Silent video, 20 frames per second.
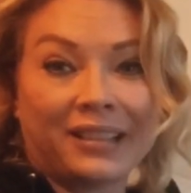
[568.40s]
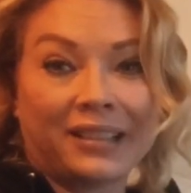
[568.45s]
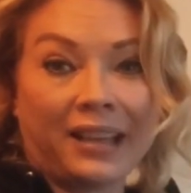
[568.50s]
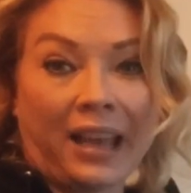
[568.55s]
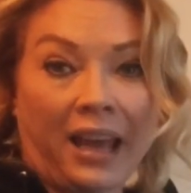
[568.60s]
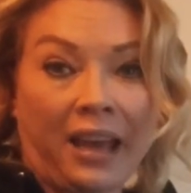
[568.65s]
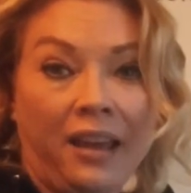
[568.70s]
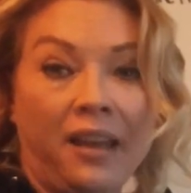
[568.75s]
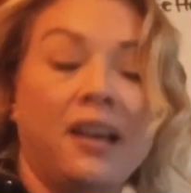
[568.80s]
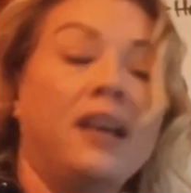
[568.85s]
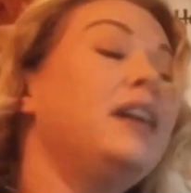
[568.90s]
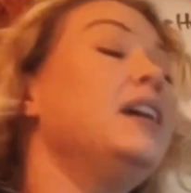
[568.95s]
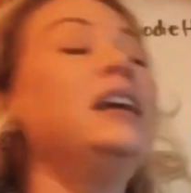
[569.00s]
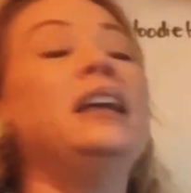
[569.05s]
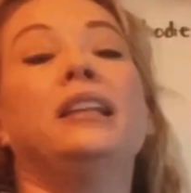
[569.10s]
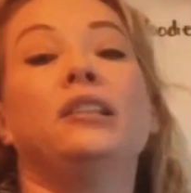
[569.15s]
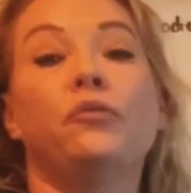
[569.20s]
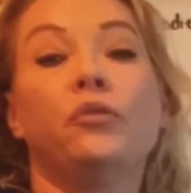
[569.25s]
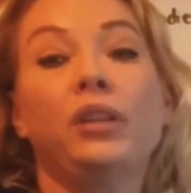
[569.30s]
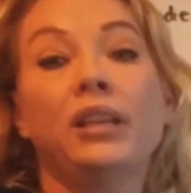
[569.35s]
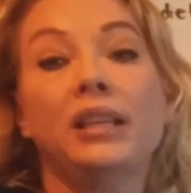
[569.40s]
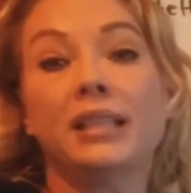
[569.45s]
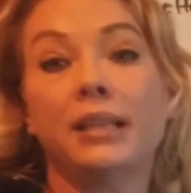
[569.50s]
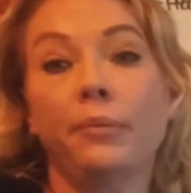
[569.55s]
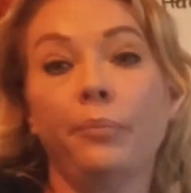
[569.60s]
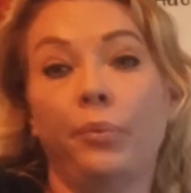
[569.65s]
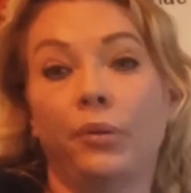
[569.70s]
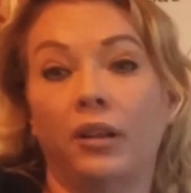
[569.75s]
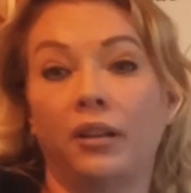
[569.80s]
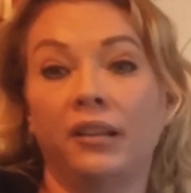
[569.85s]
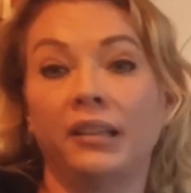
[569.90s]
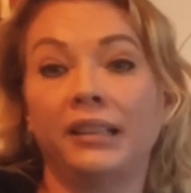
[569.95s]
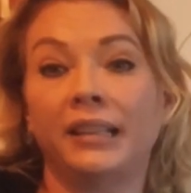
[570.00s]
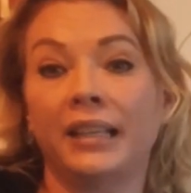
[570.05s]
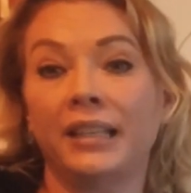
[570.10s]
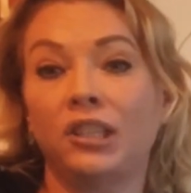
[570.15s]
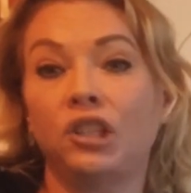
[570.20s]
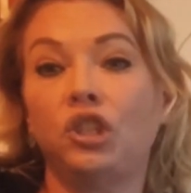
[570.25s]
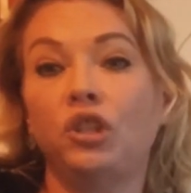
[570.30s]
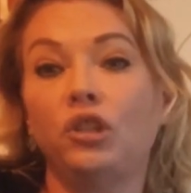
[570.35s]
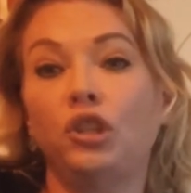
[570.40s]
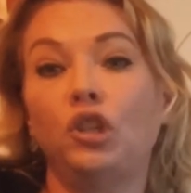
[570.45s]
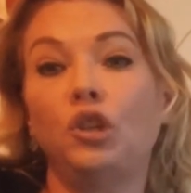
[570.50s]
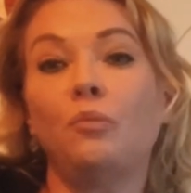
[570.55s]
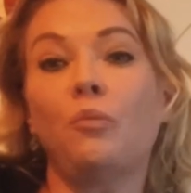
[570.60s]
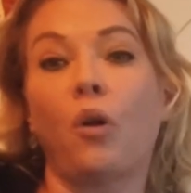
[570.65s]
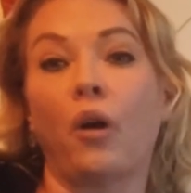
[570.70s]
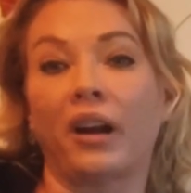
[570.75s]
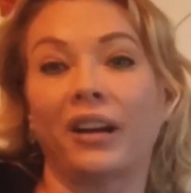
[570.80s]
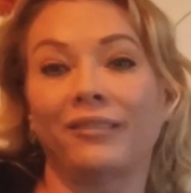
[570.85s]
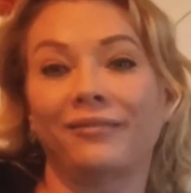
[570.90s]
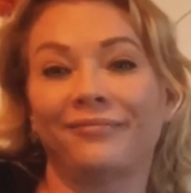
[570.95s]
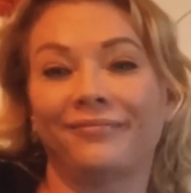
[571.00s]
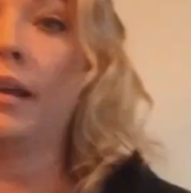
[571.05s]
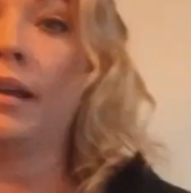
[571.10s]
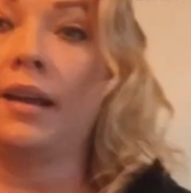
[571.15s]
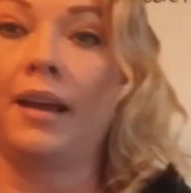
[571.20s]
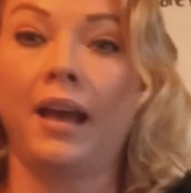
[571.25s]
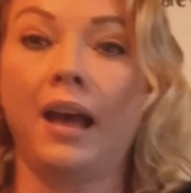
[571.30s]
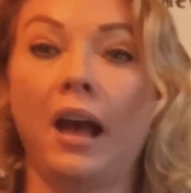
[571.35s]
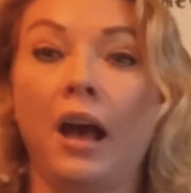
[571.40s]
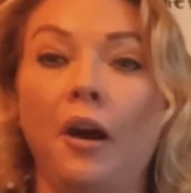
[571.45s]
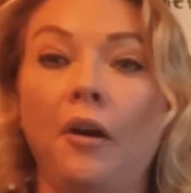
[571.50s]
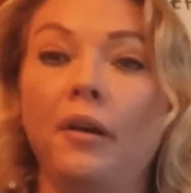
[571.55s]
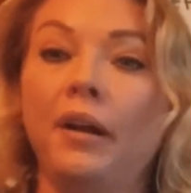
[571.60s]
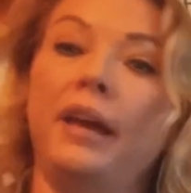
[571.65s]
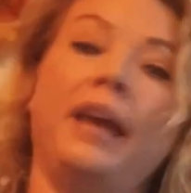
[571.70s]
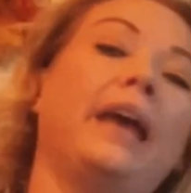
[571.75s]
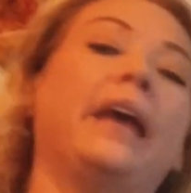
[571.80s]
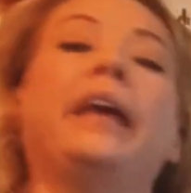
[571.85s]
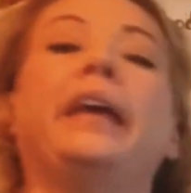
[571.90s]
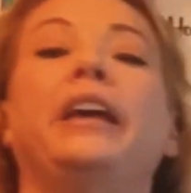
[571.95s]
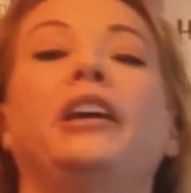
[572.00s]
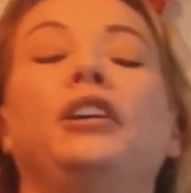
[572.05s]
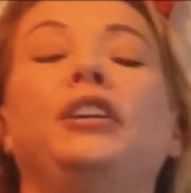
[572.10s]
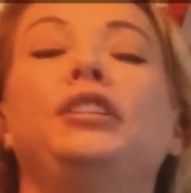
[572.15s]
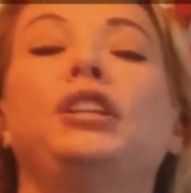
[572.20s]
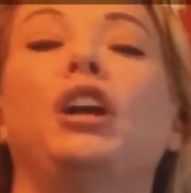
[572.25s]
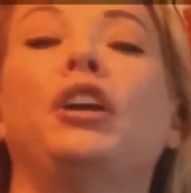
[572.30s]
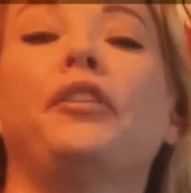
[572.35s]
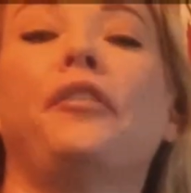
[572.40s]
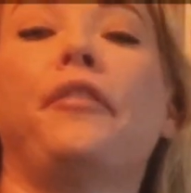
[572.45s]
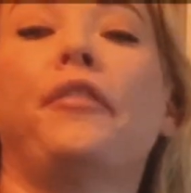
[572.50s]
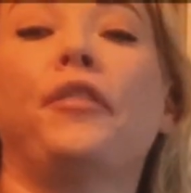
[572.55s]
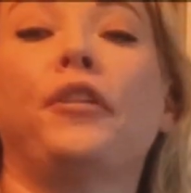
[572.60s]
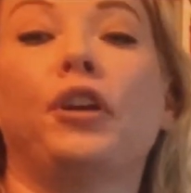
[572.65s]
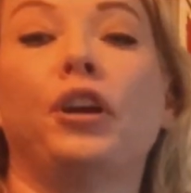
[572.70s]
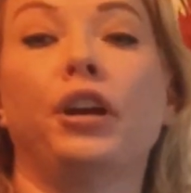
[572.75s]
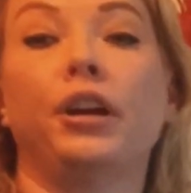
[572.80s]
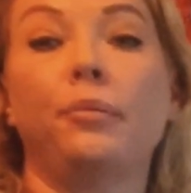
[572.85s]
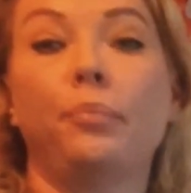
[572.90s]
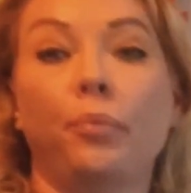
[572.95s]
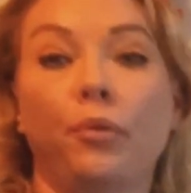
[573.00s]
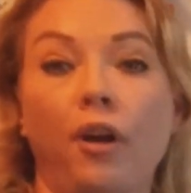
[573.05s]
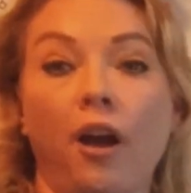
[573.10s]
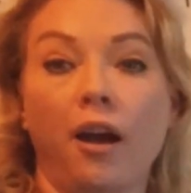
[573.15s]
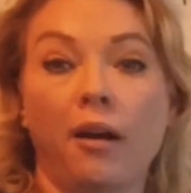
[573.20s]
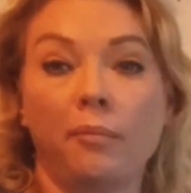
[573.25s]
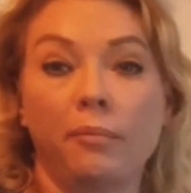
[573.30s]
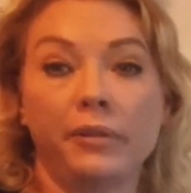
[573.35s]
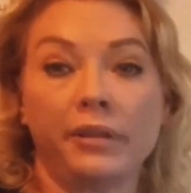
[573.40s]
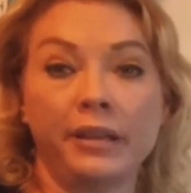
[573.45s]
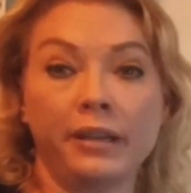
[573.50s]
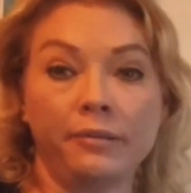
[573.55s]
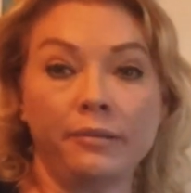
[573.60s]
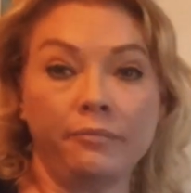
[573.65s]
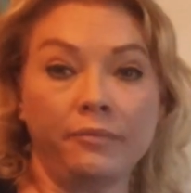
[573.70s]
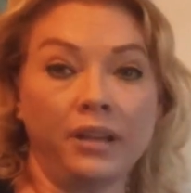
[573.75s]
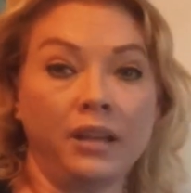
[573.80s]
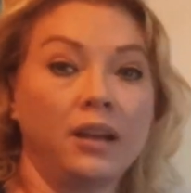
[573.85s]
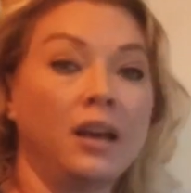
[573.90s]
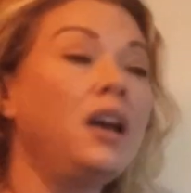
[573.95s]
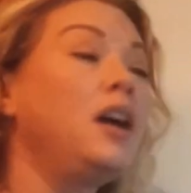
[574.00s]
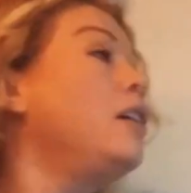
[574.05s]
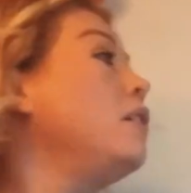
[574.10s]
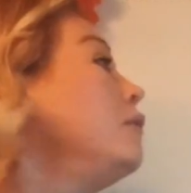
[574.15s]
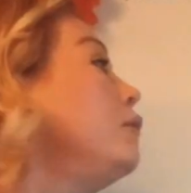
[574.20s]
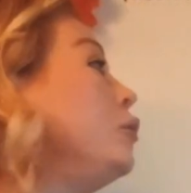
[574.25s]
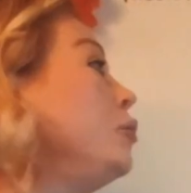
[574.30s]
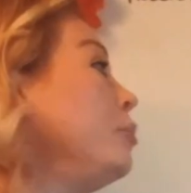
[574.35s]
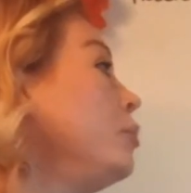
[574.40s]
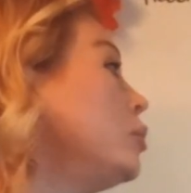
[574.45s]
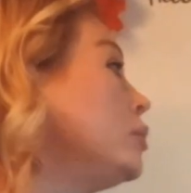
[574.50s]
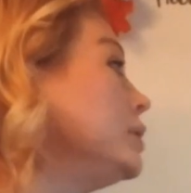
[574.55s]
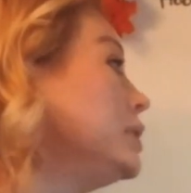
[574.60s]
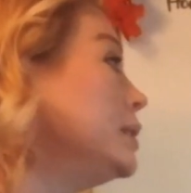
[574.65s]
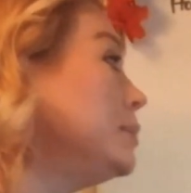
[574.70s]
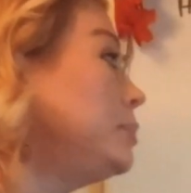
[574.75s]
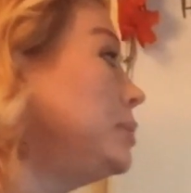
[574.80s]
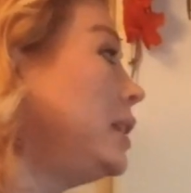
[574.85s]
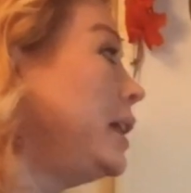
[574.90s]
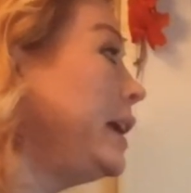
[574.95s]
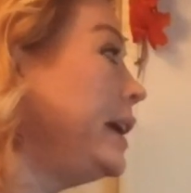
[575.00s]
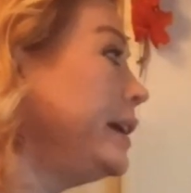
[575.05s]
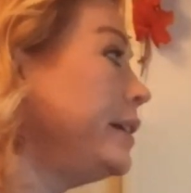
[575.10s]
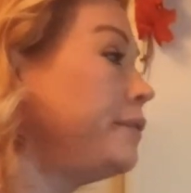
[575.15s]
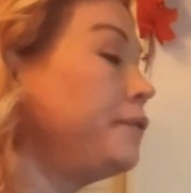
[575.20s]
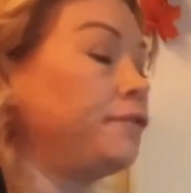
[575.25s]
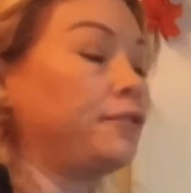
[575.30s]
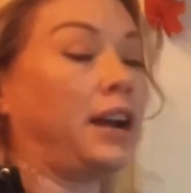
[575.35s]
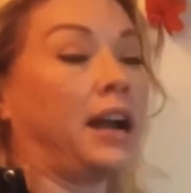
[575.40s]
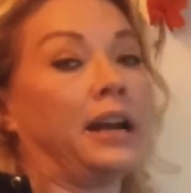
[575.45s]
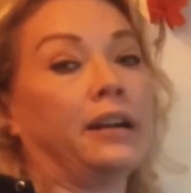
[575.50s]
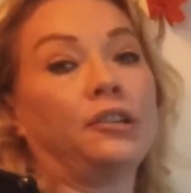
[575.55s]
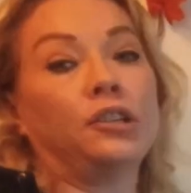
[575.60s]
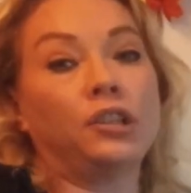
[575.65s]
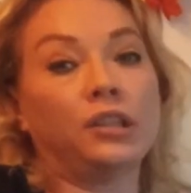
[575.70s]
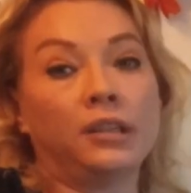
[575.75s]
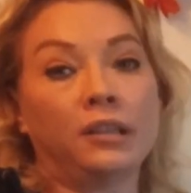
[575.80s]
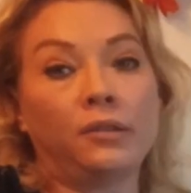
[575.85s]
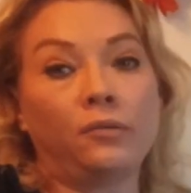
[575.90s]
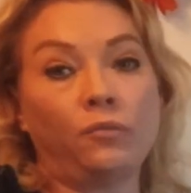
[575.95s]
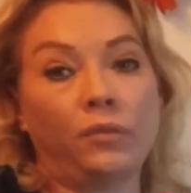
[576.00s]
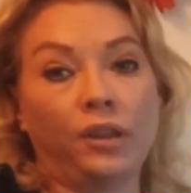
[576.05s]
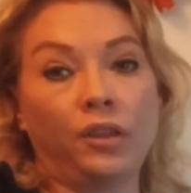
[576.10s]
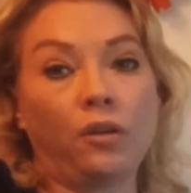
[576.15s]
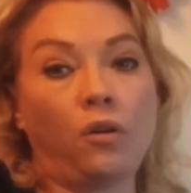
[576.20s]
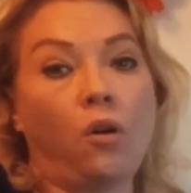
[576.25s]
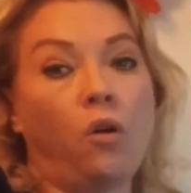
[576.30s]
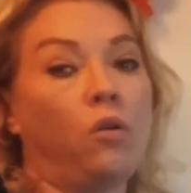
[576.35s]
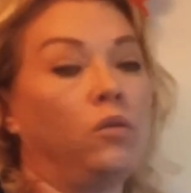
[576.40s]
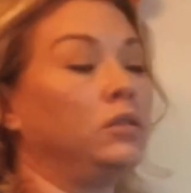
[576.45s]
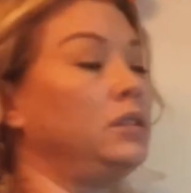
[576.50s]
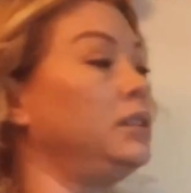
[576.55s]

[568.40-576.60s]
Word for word: Okay, it's really simple. Let's do 2 more. Okay, here's our third problem for multiplying a fraction with a whole